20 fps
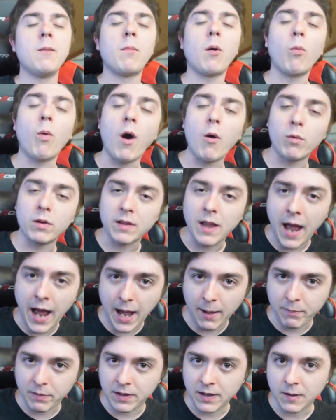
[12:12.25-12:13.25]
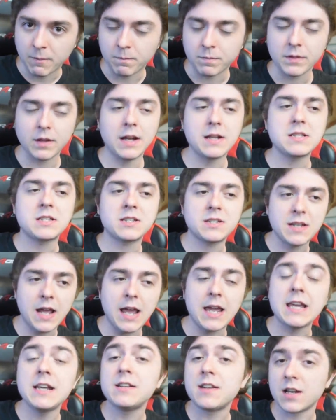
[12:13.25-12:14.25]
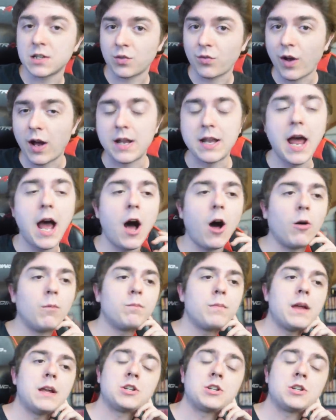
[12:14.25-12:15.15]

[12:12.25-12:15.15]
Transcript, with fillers: But what would happen then? Let's say he does find out,